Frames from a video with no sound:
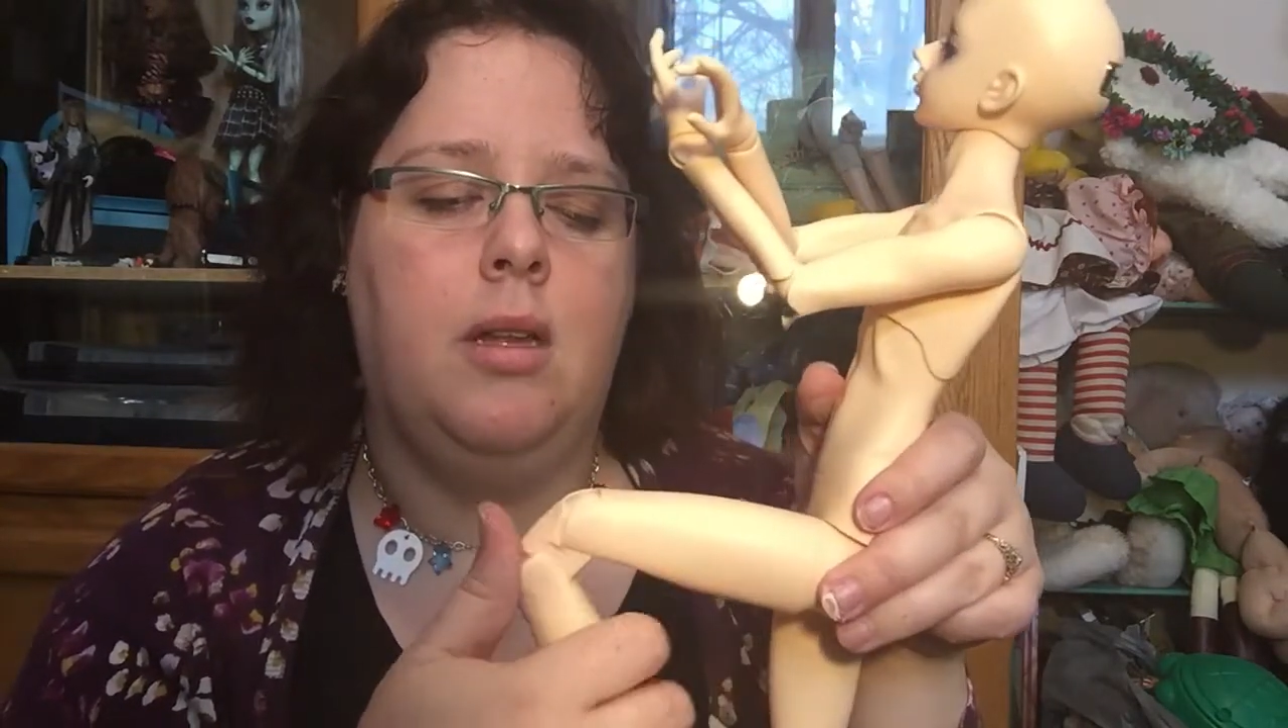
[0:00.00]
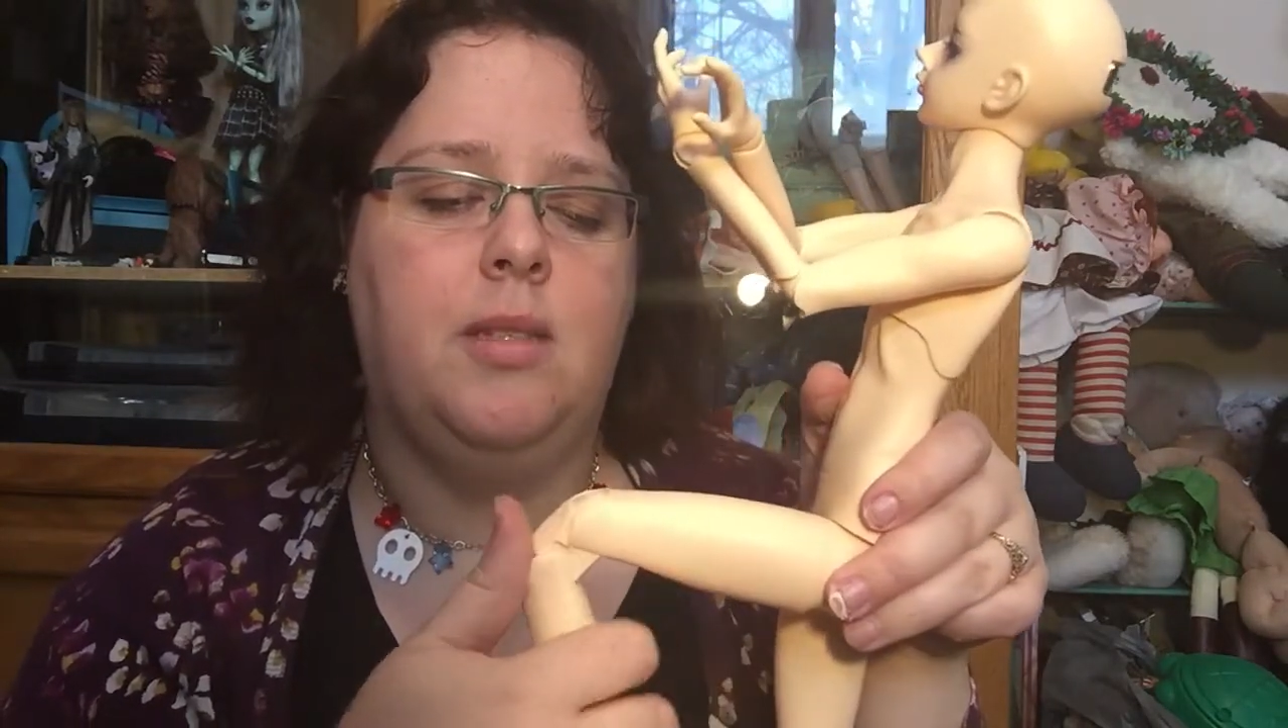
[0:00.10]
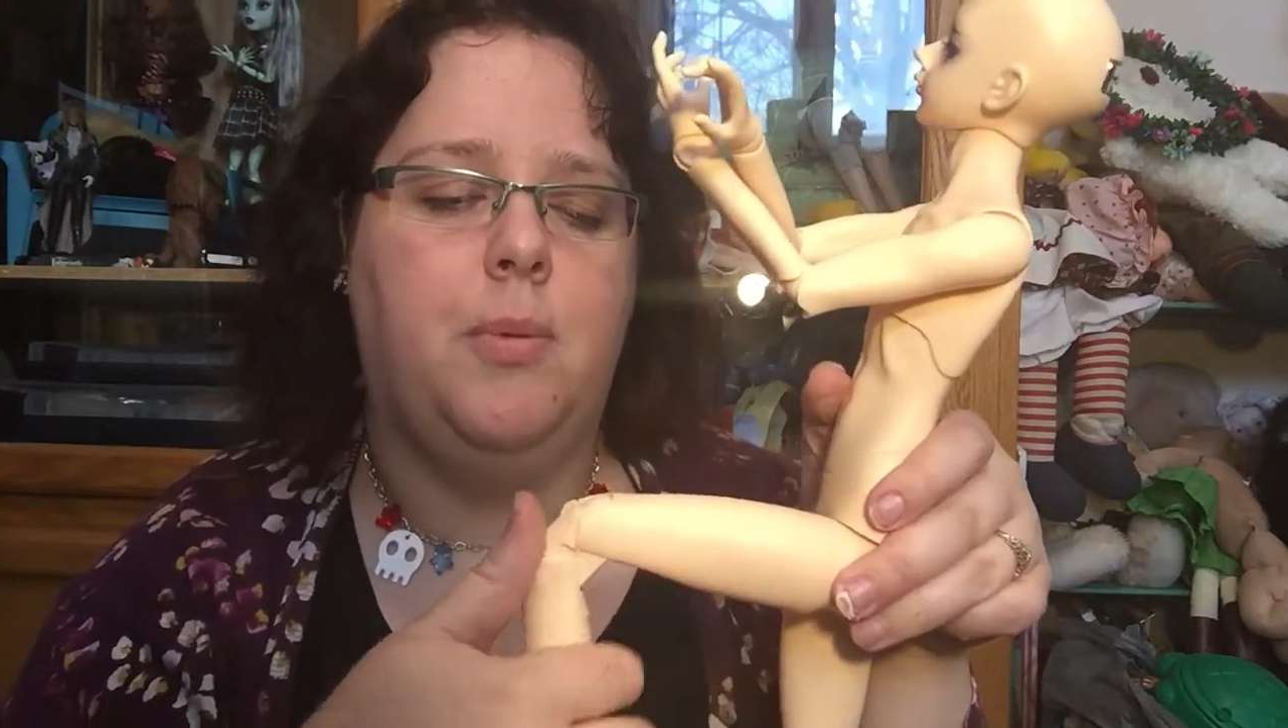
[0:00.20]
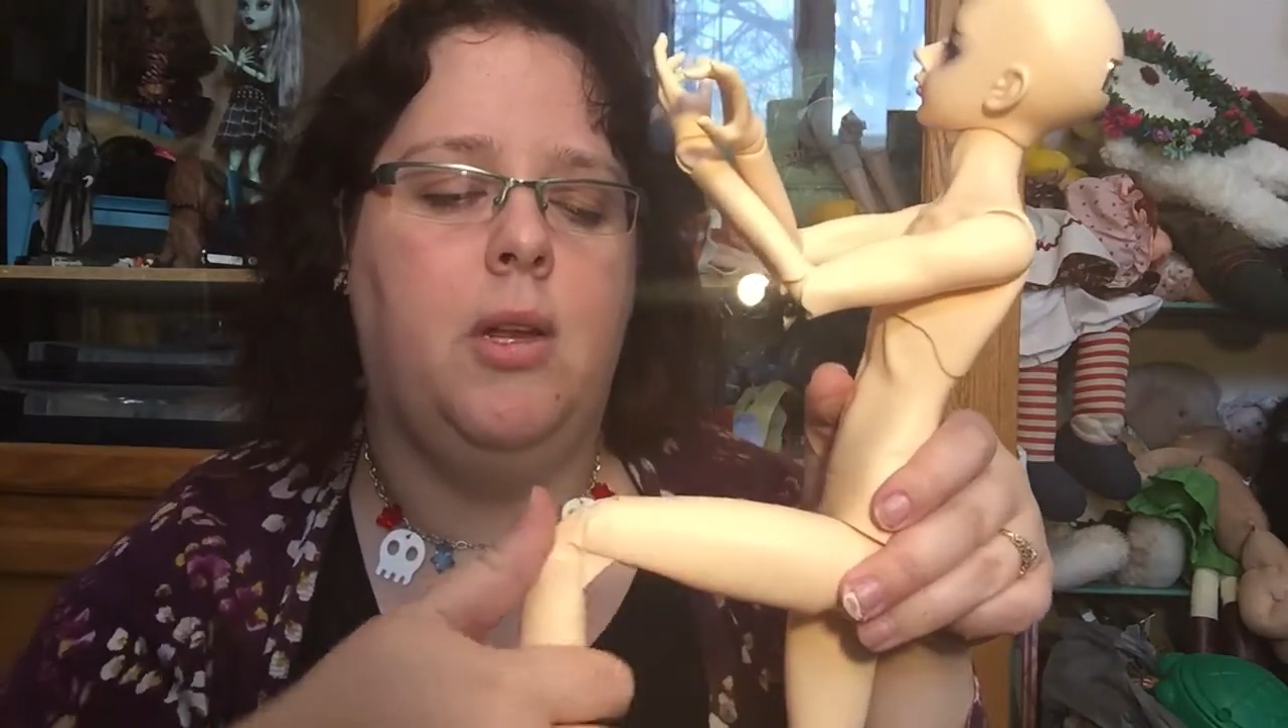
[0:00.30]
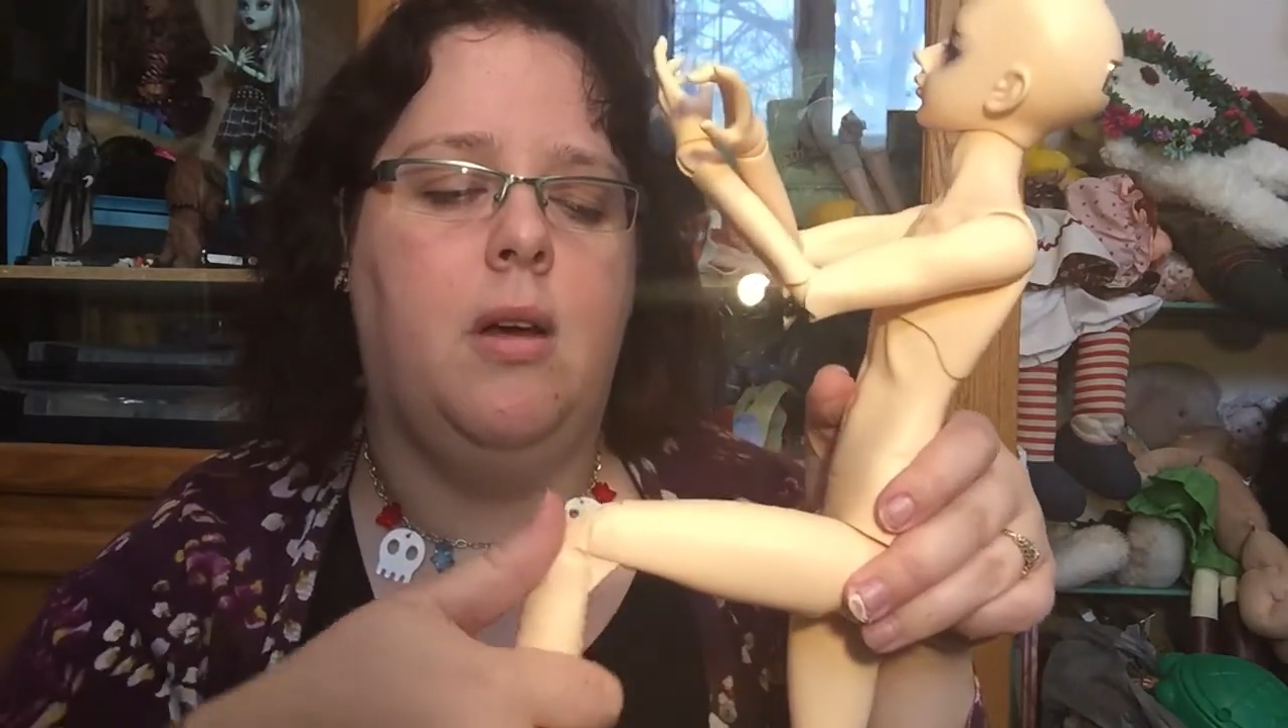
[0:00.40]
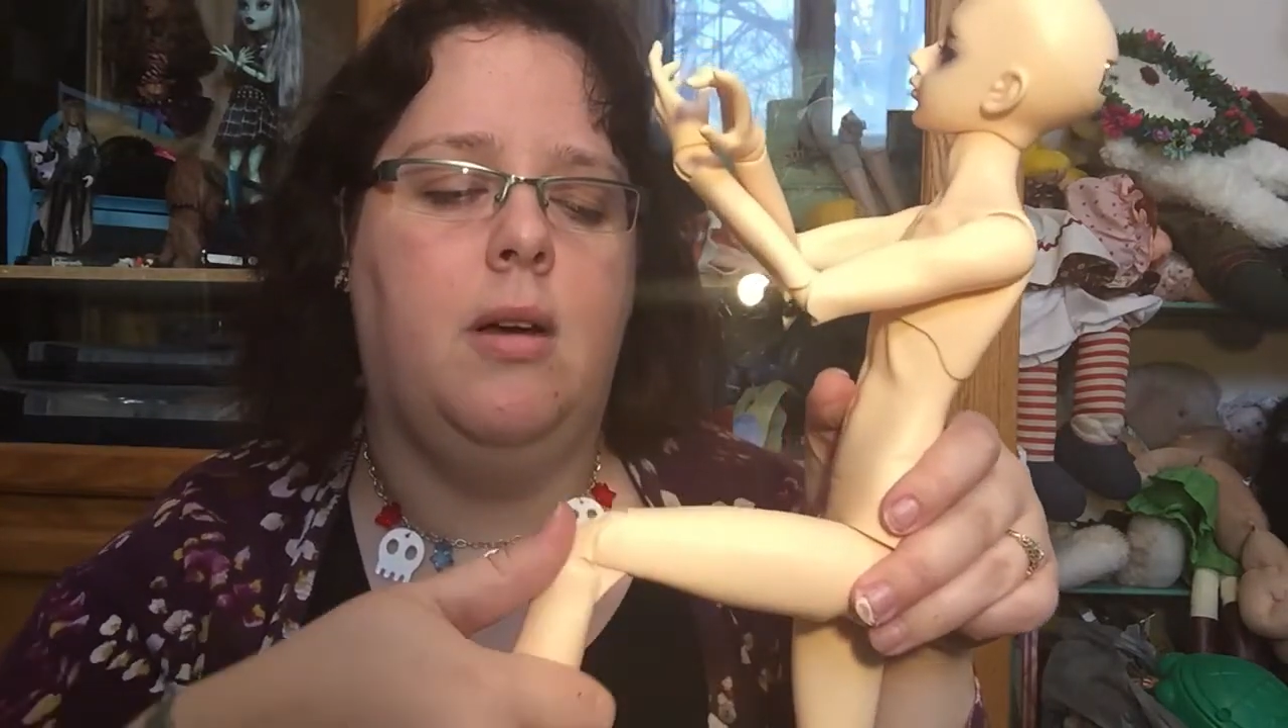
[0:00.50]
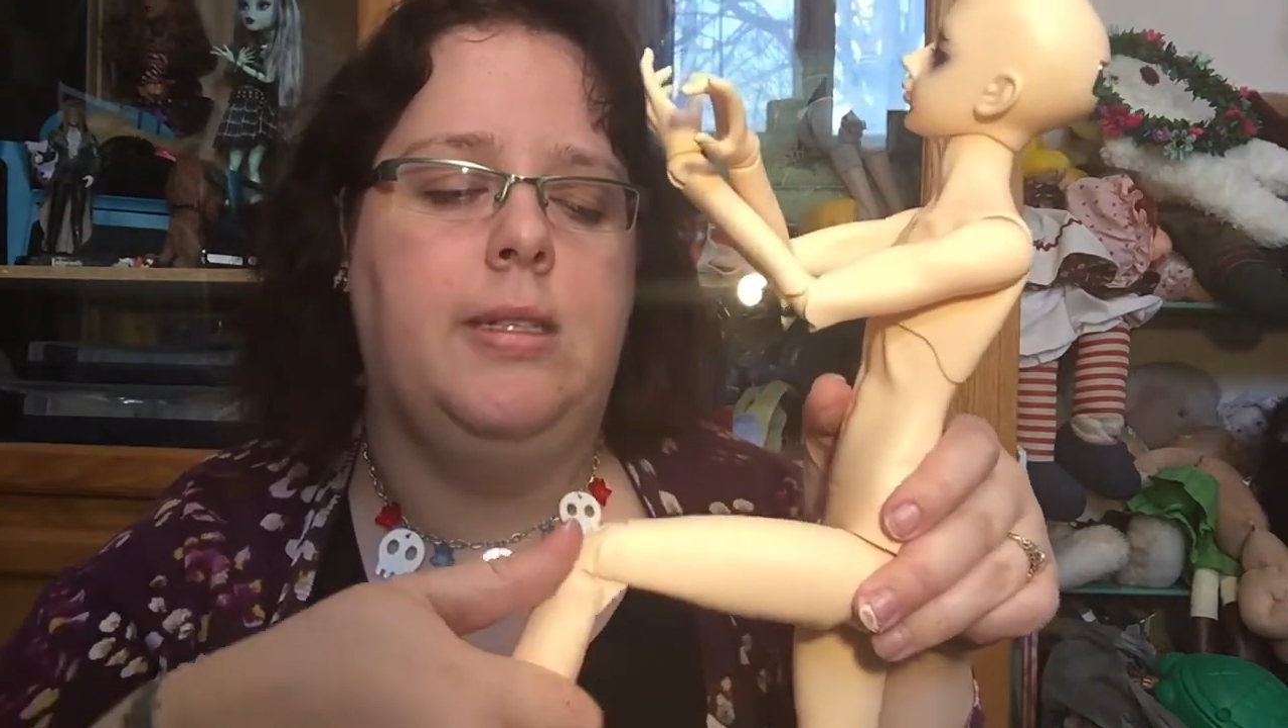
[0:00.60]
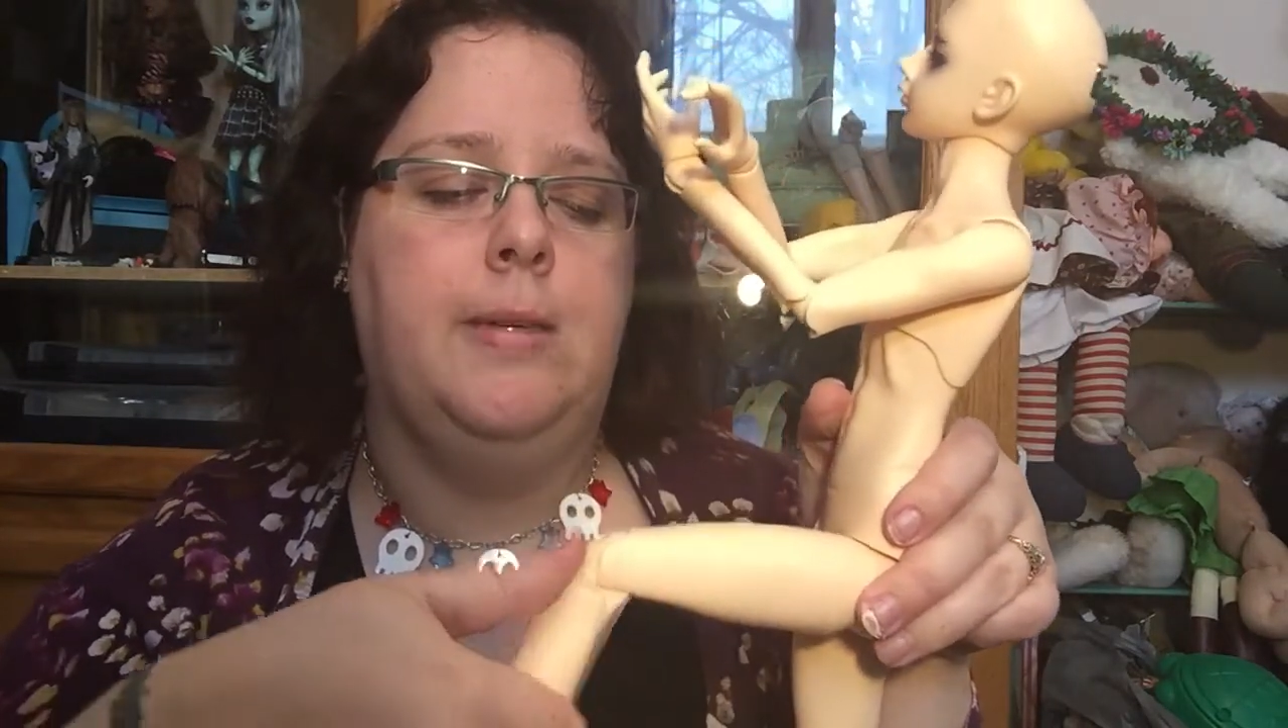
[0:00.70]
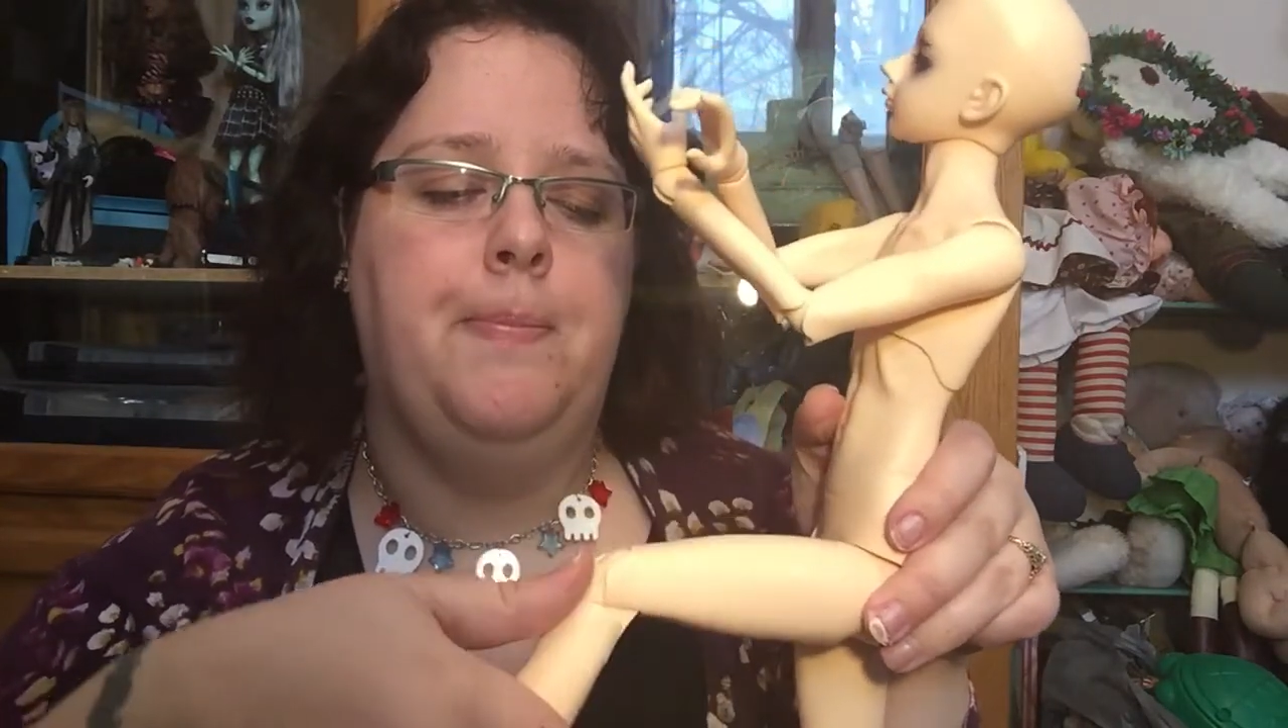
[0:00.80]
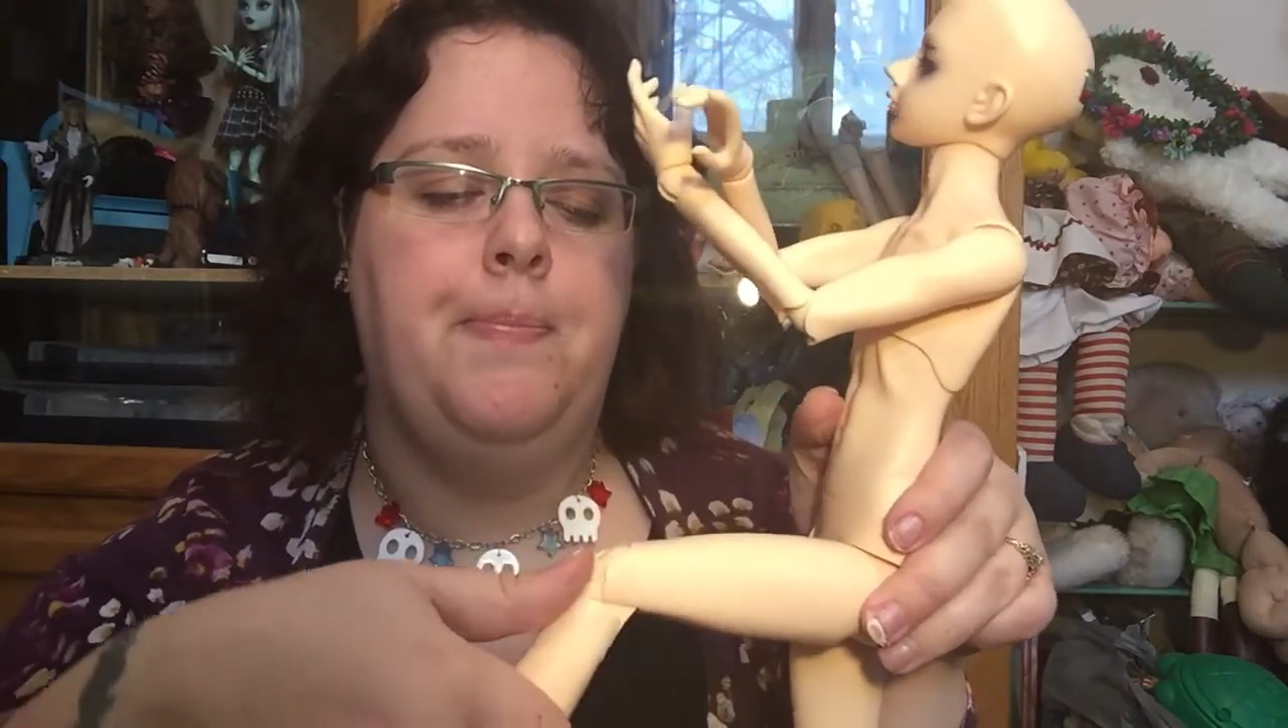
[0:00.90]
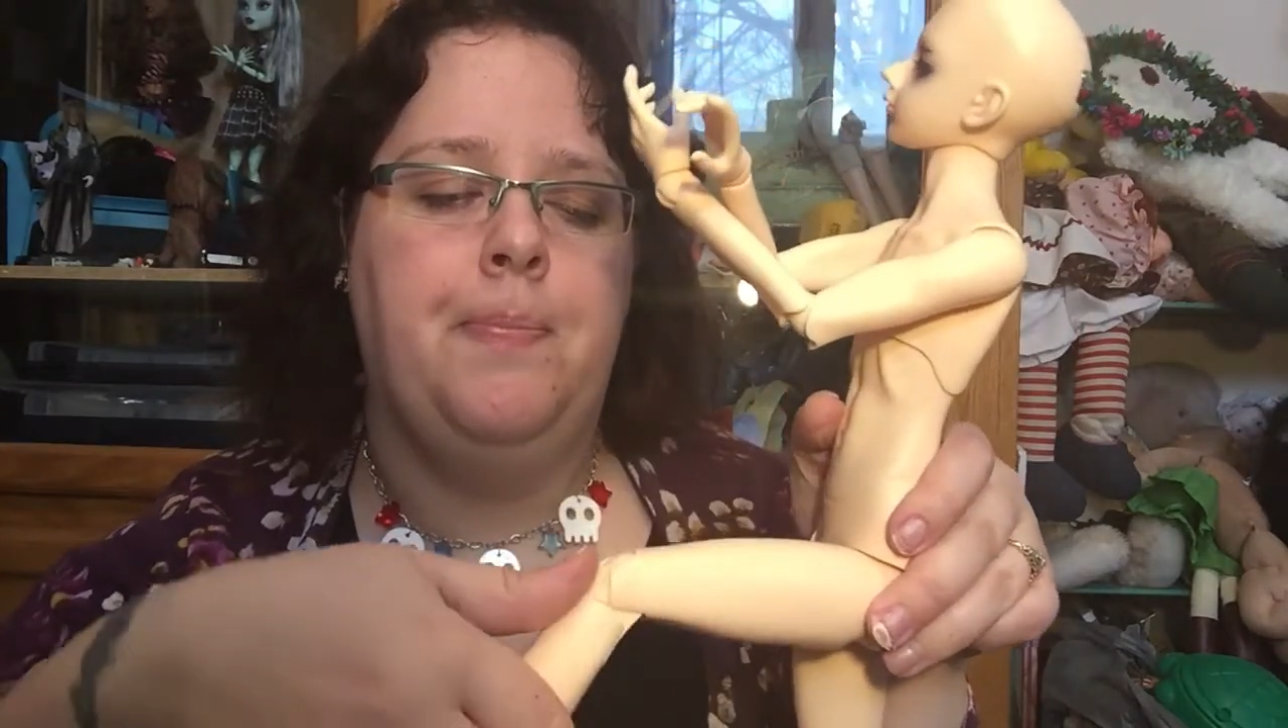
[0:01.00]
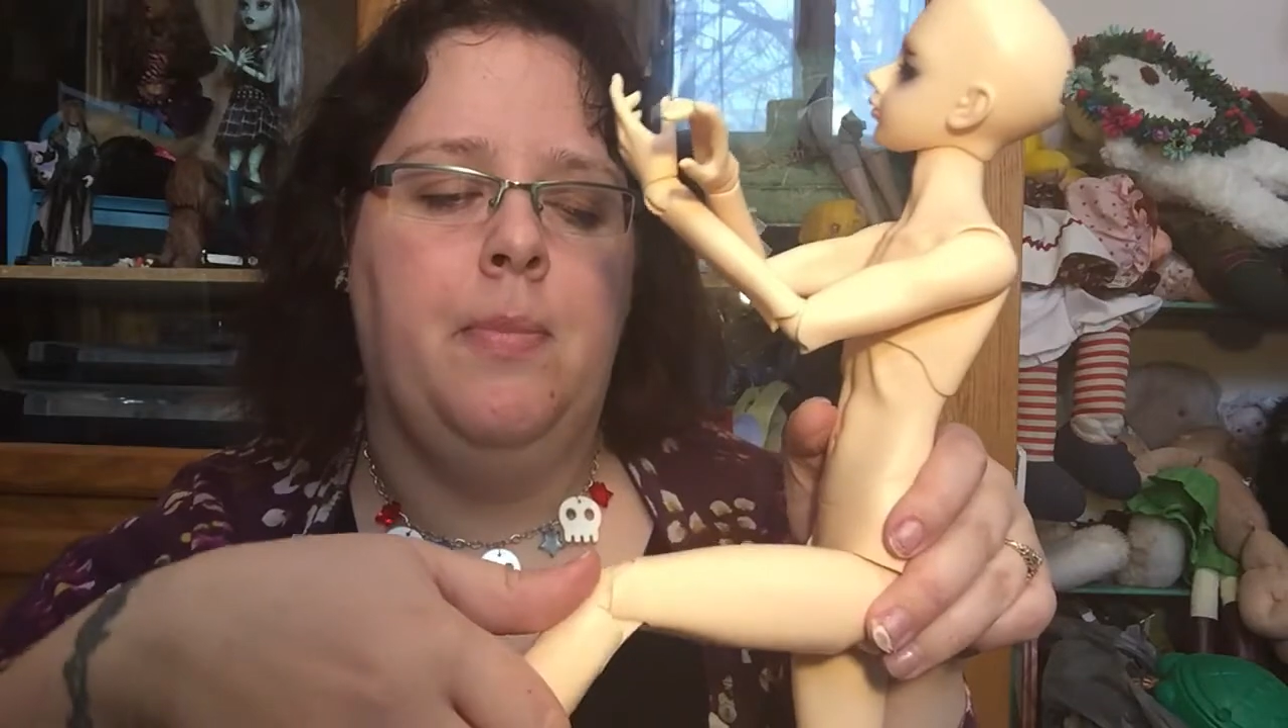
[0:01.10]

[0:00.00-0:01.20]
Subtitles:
it's pretty awesome.